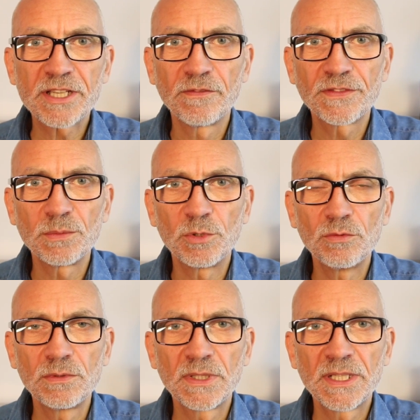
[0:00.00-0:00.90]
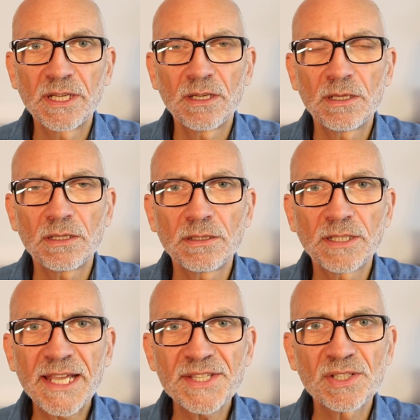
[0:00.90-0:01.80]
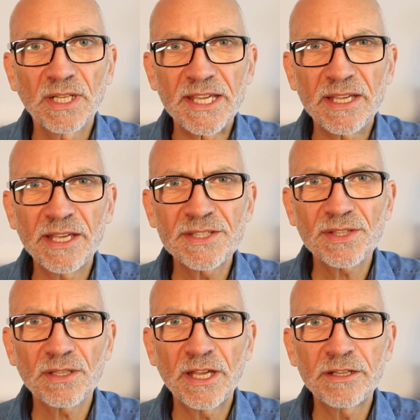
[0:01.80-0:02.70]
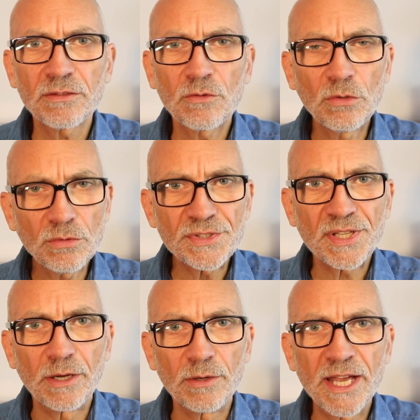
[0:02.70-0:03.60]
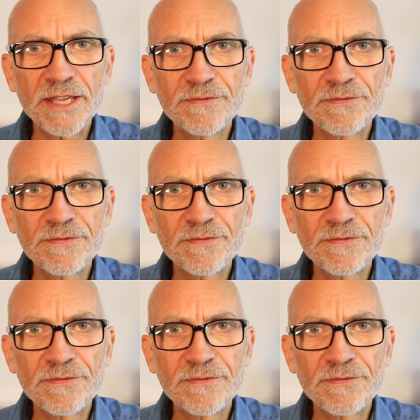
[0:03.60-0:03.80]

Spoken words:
comfortable. Lastly, it's also a